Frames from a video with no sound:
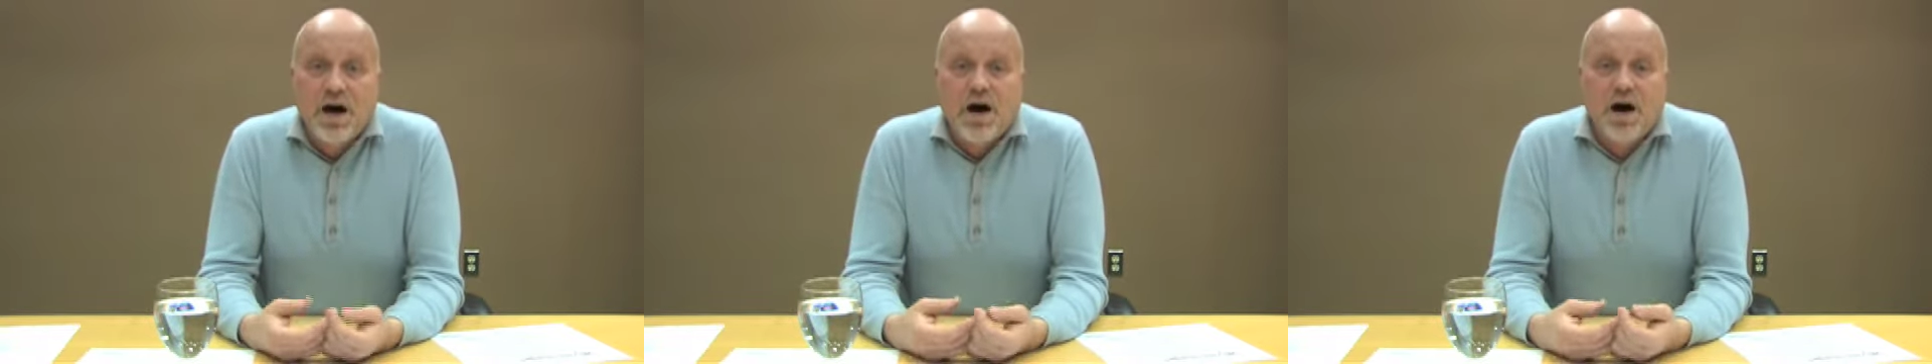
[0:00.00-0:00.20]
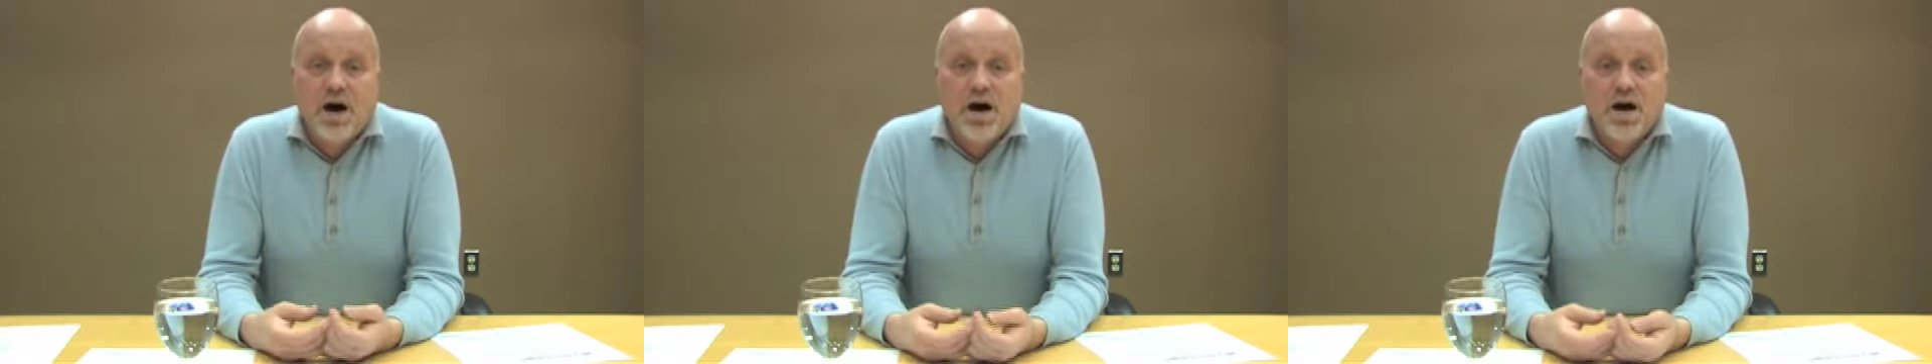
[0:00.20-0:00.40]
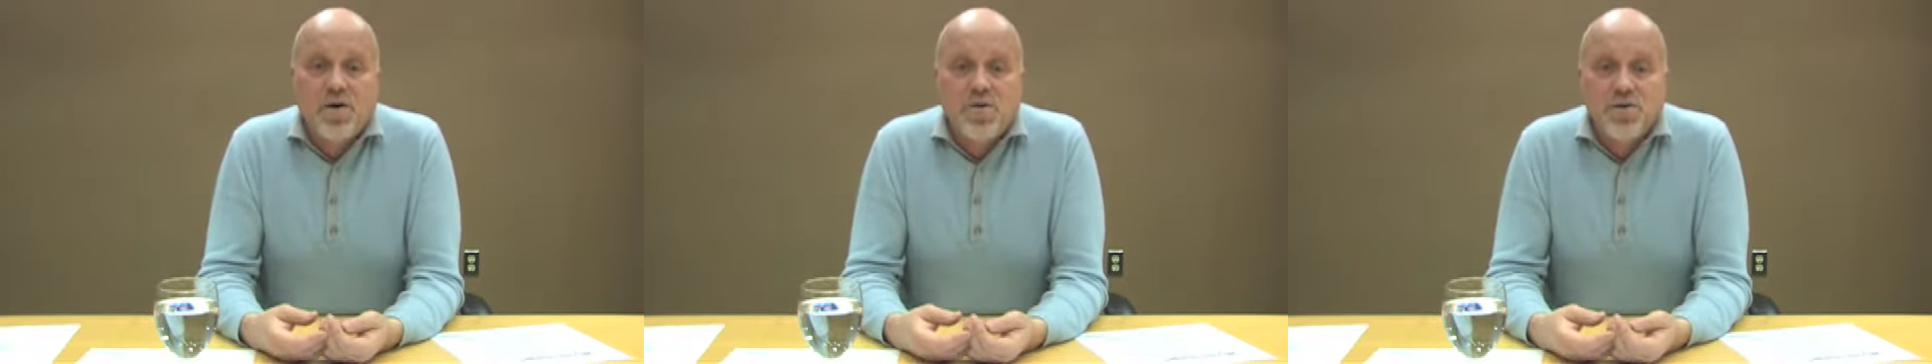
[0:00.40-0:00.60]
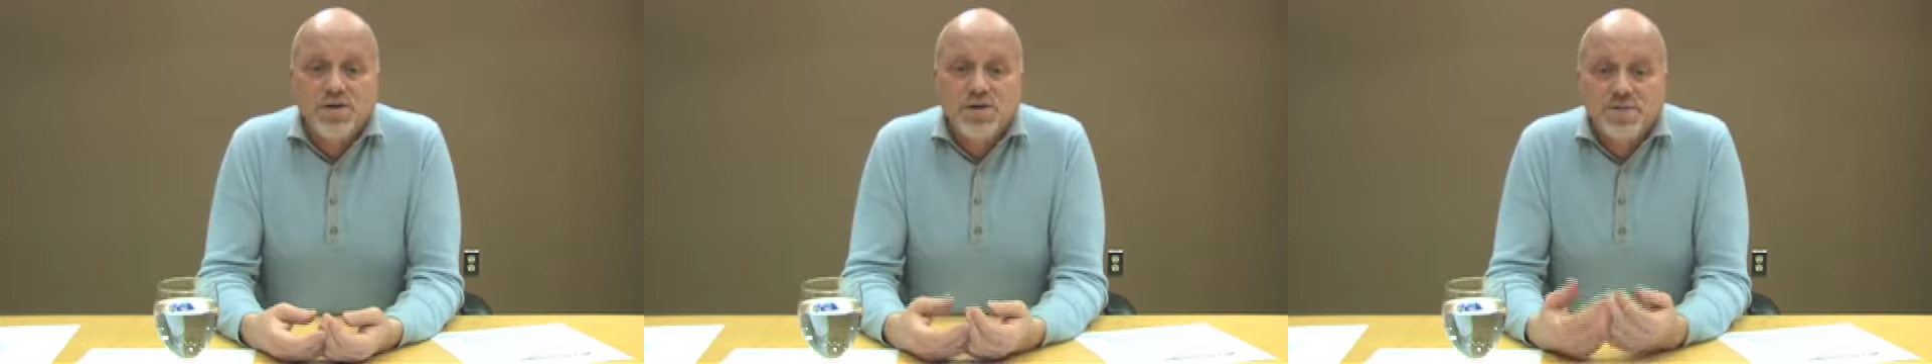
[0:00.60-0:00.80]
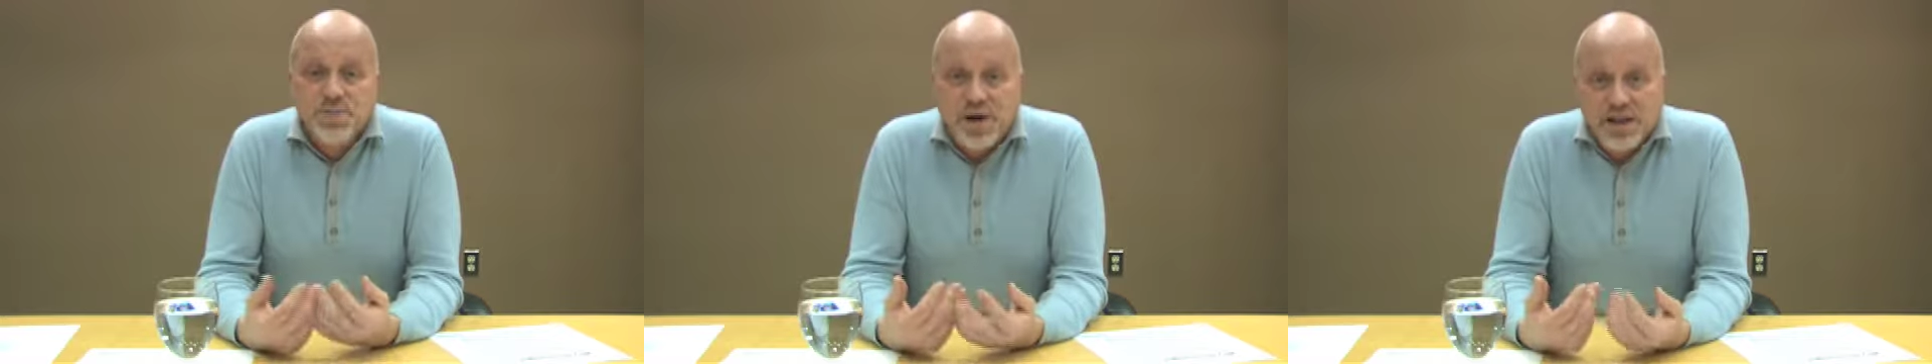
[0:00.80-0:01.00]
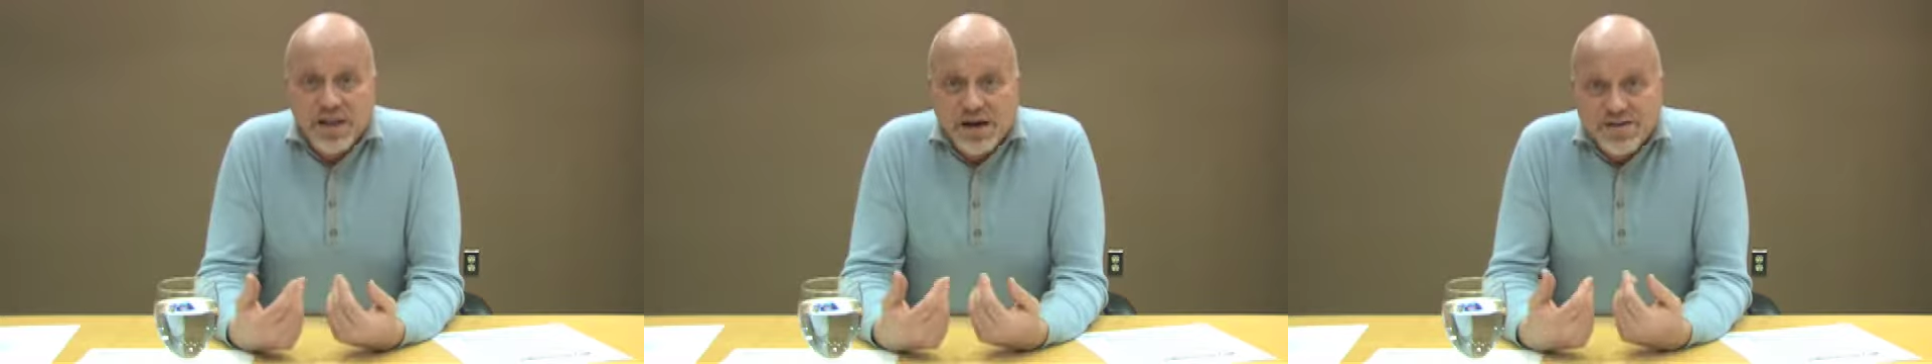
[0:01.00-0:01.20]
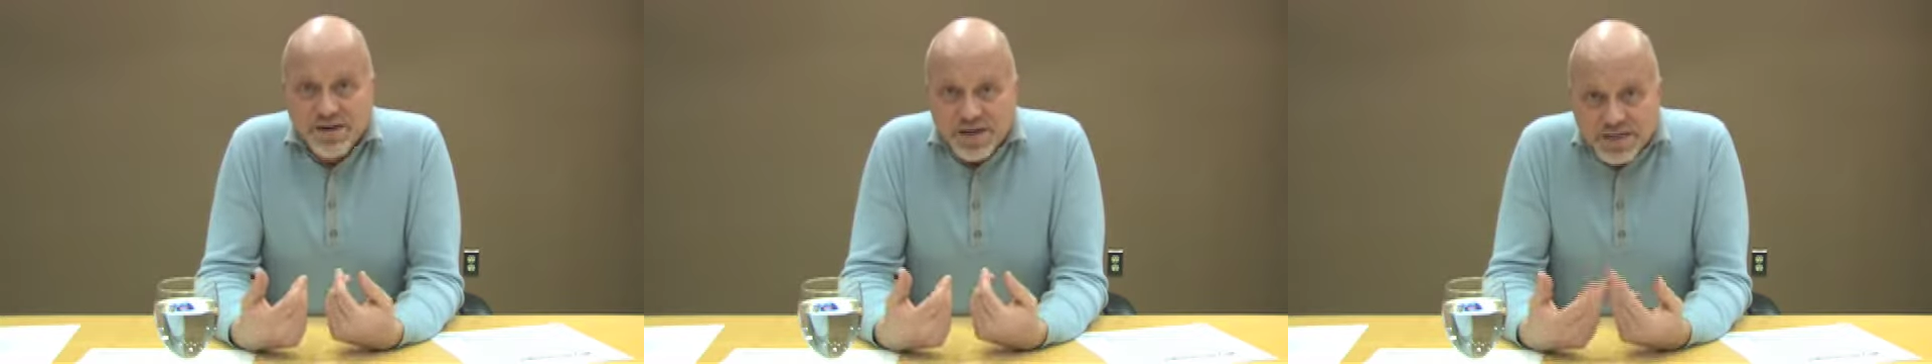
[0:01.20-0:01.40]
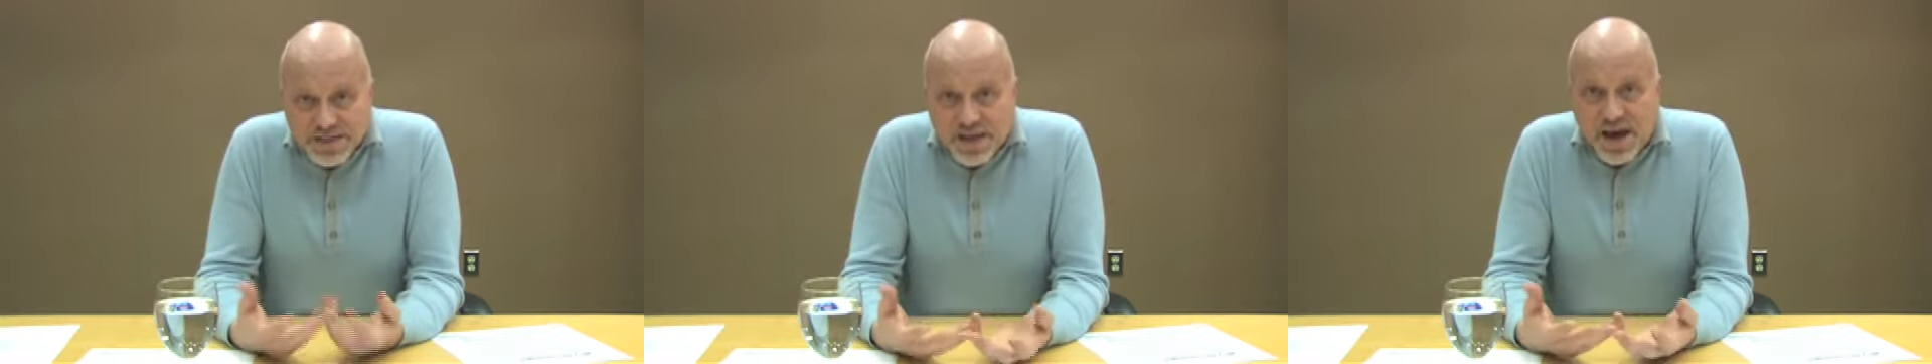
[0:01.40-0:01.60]
uh, or spell out
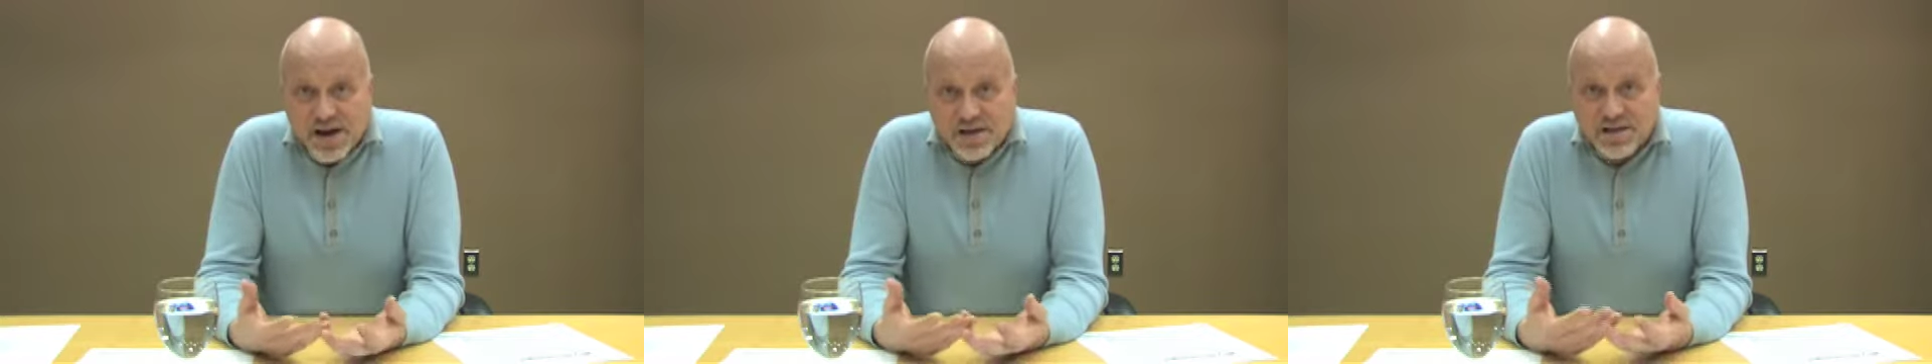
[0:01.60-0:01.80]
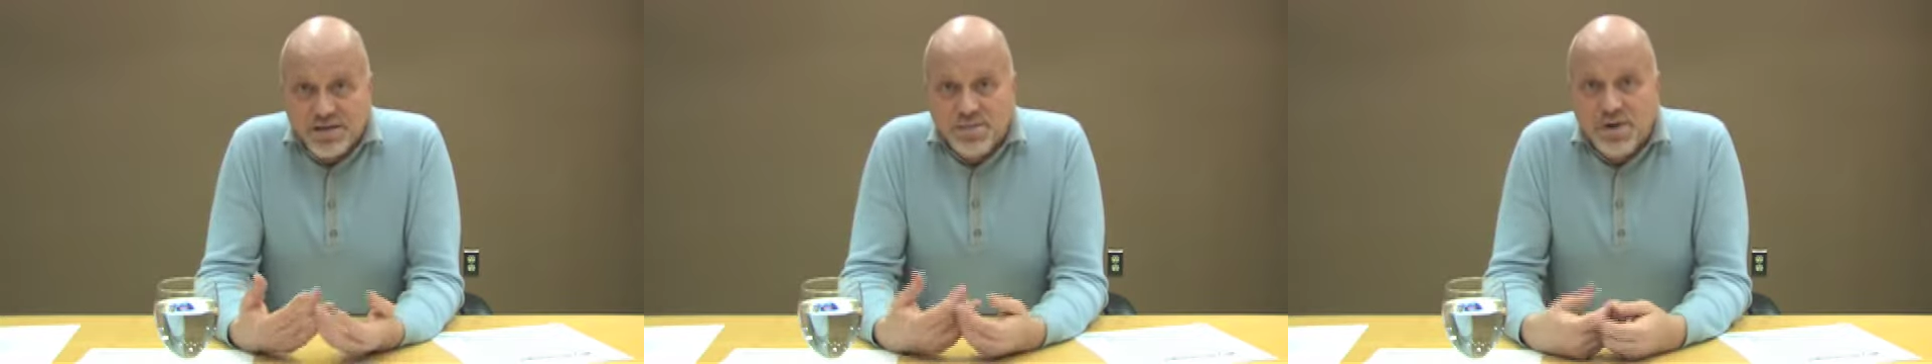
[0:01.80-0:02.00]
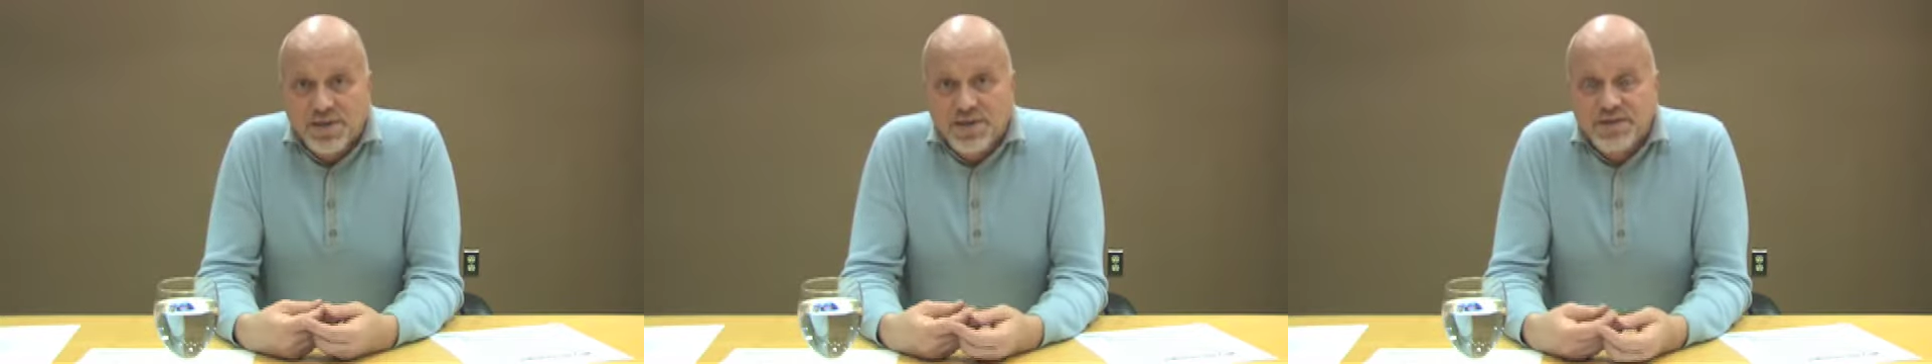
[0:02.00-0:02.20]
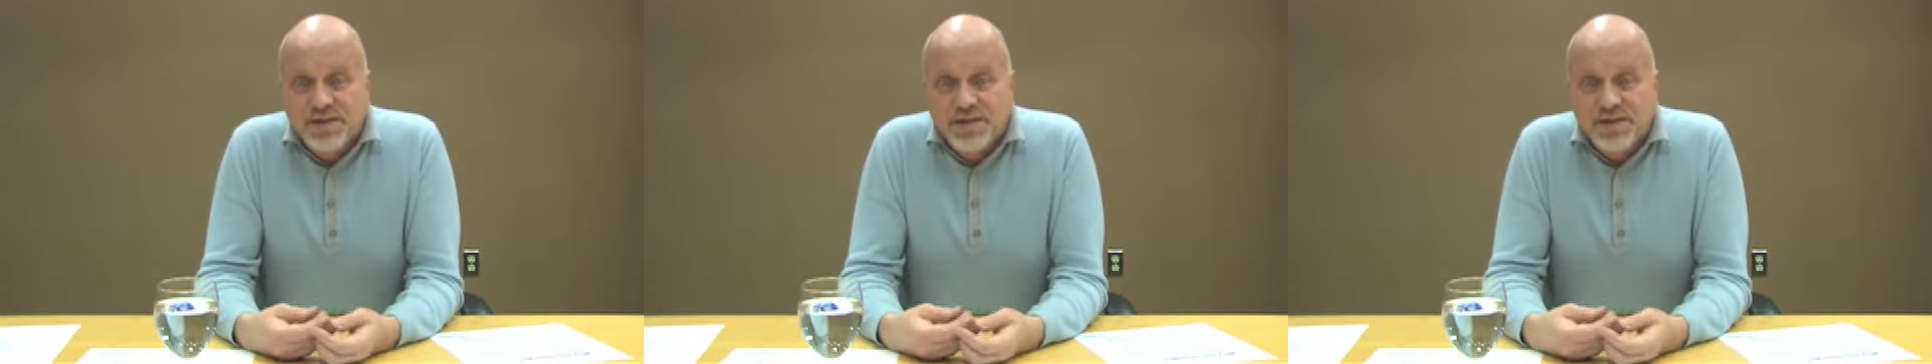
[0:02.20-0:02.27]
exactly what the